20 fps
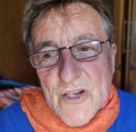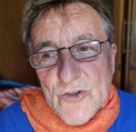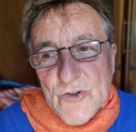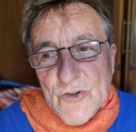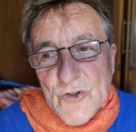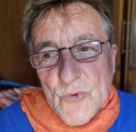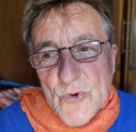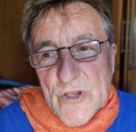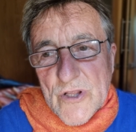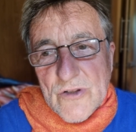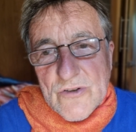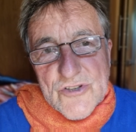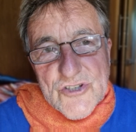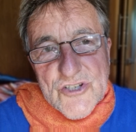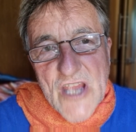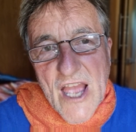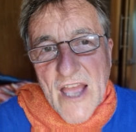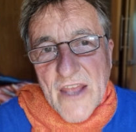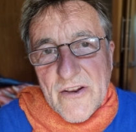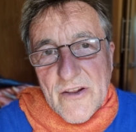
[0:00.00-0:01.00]
the real
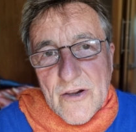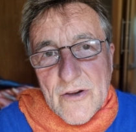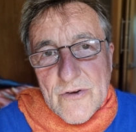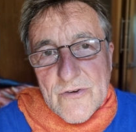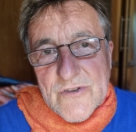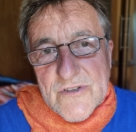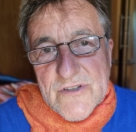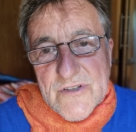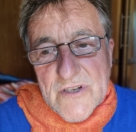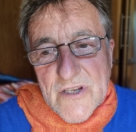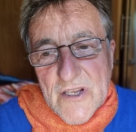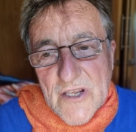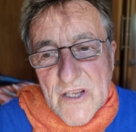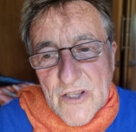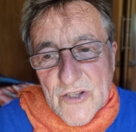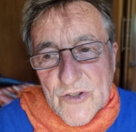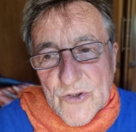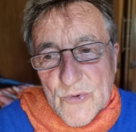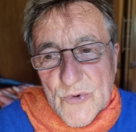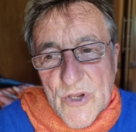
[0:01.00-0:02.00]
shadows,
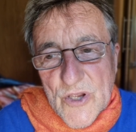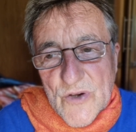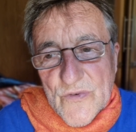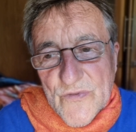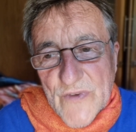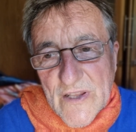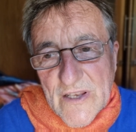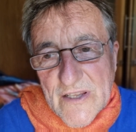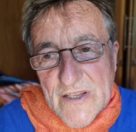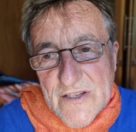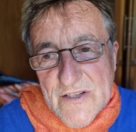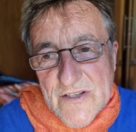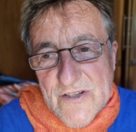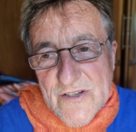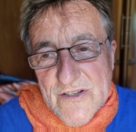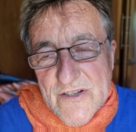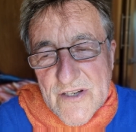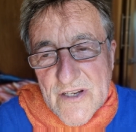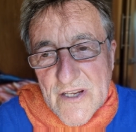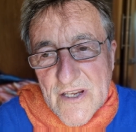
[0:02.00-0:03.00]
the real
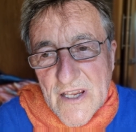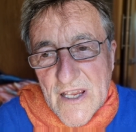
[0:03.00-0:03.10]
villains,